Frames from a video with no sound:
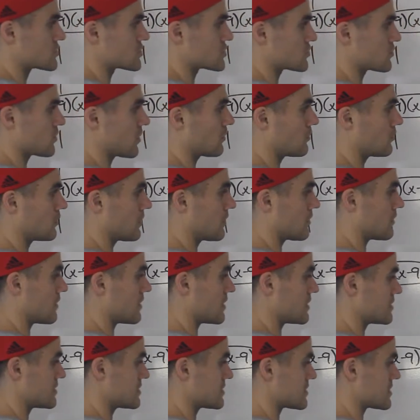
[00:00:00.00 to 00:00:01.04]
the square root of
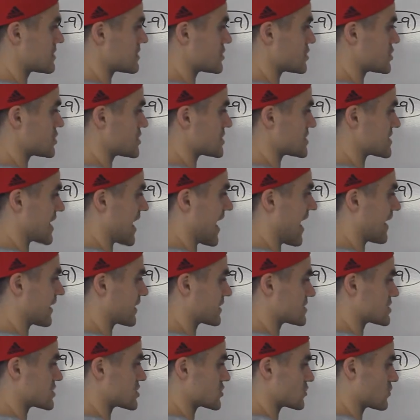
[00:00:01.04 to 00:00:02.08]
this is just
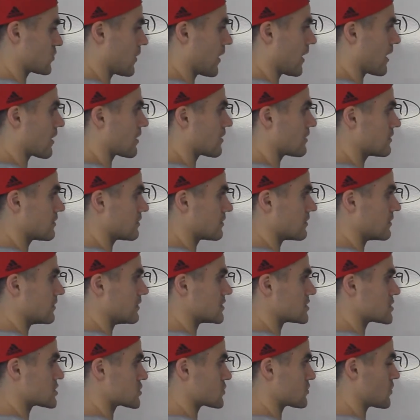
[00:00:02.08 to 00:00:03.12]
x squared.
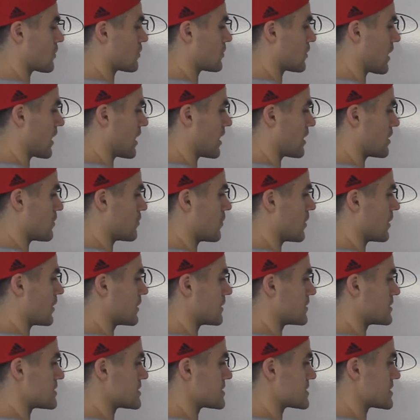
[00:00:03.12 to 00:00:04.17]
Square root of
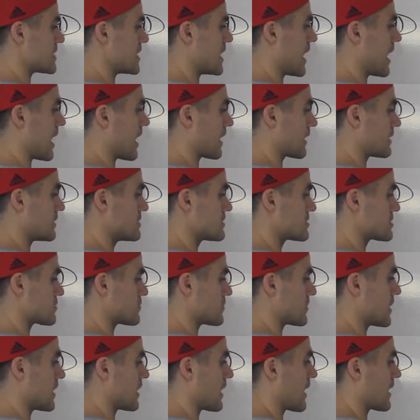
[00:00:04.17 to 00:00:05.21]
81 is 9, so
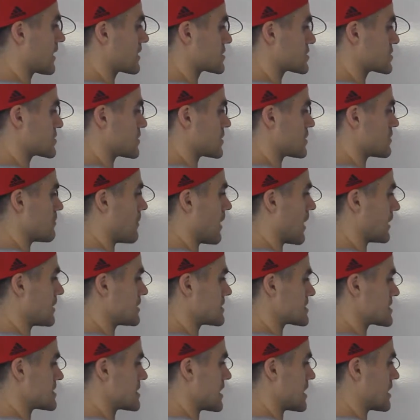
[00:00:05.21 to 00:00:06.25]
we got x squared
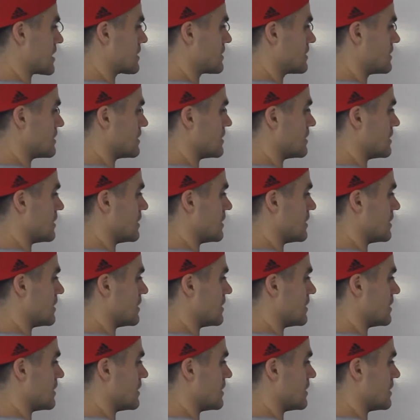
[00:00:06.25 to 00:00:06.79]
minus 9,